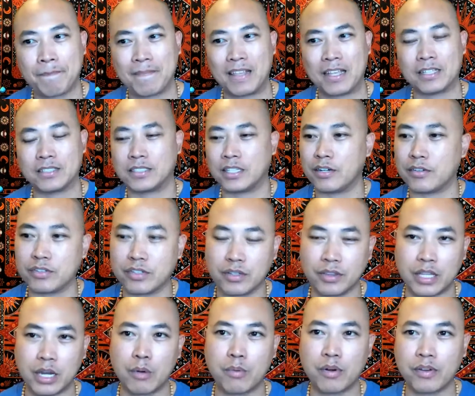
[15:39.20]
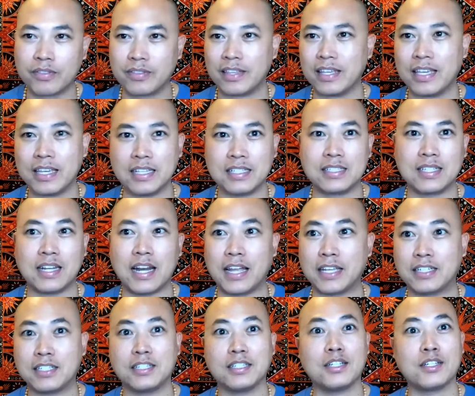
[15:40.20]
Because there were things that
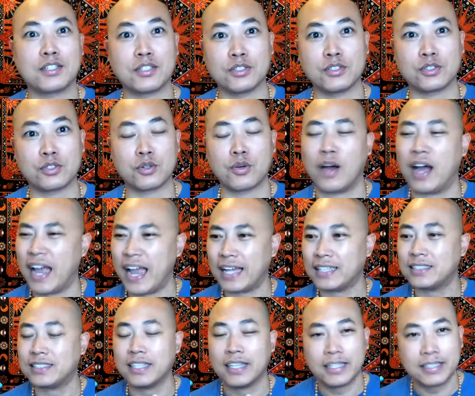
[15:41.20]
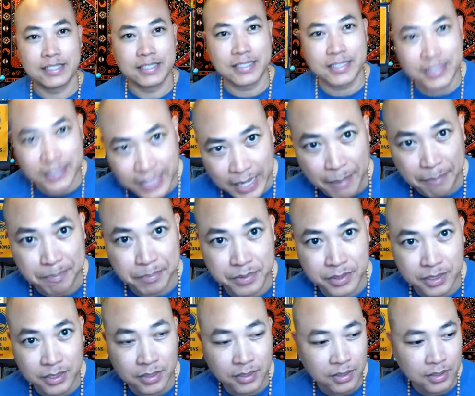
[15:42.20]
I couldn't control. I had to
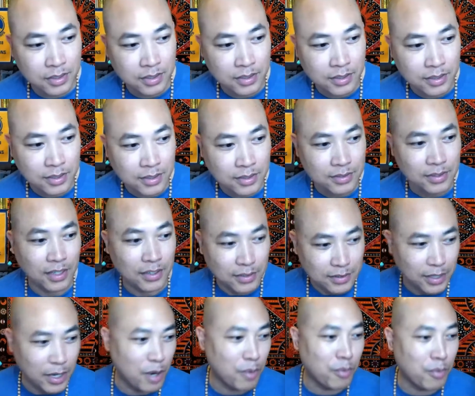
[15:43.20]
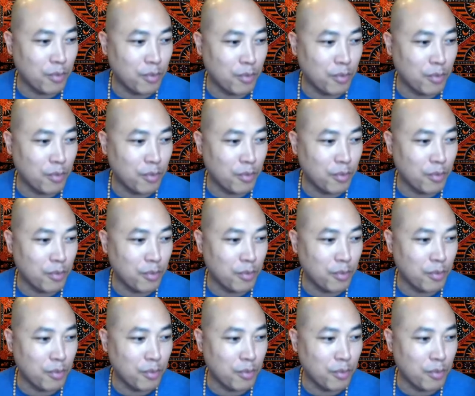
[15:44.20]
accept that there were things
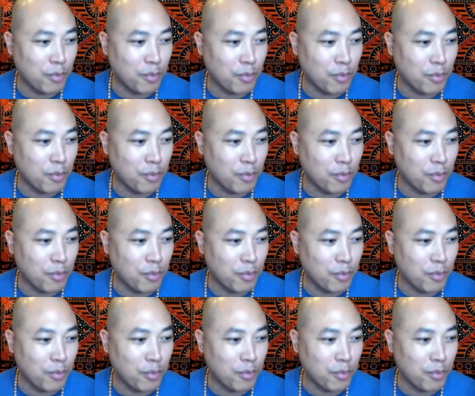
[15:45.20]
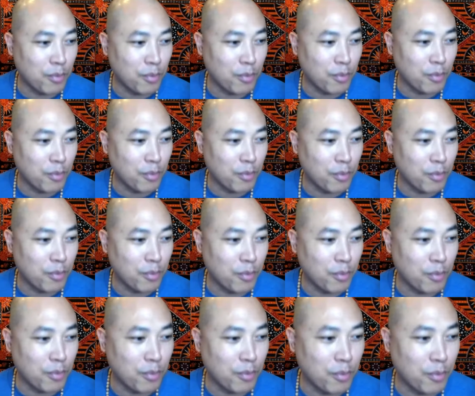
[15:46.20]
and people that I couldn't control.
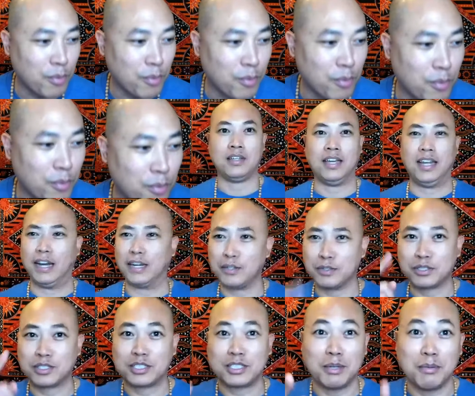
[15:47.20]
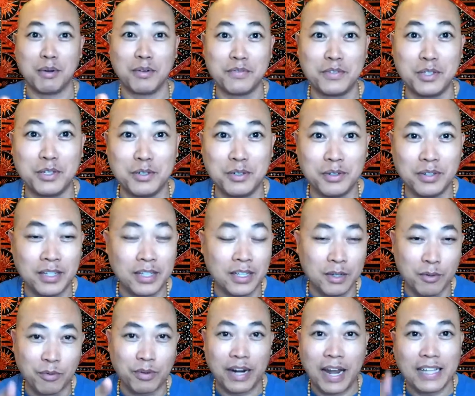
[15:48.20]
And I know some of you,
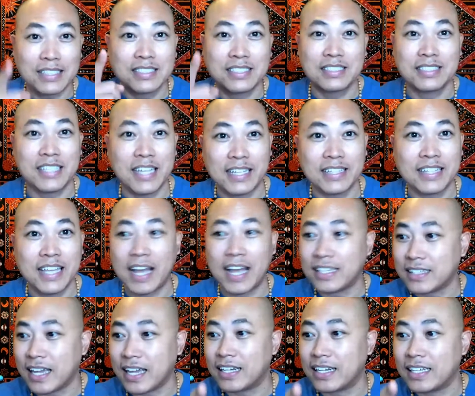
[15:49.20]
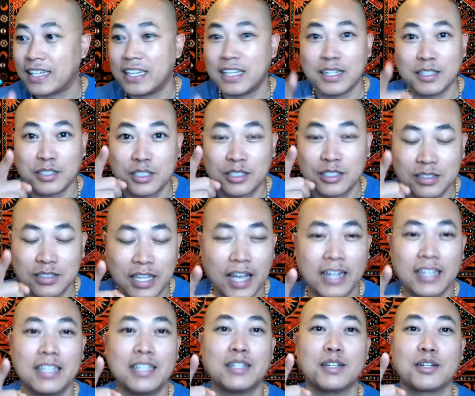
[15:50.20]
when I said that
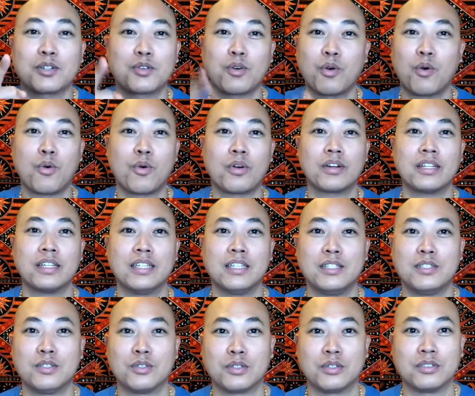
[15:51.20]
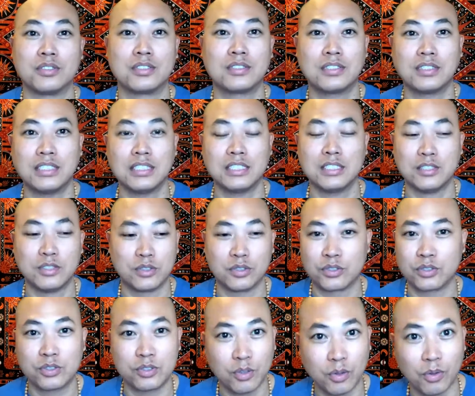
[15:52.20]
hit a chord in
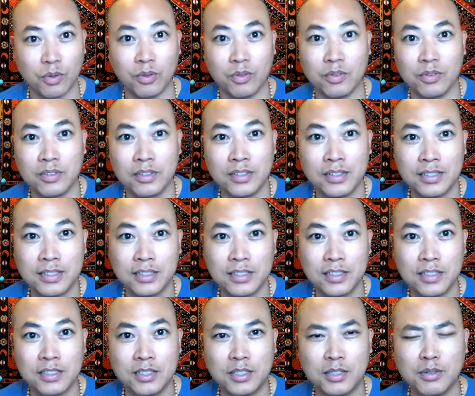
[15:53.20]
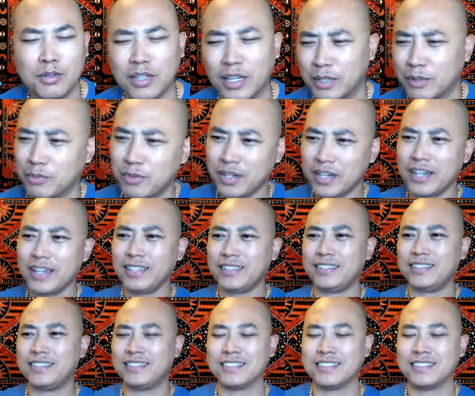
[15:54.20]
your soul. You were like, what?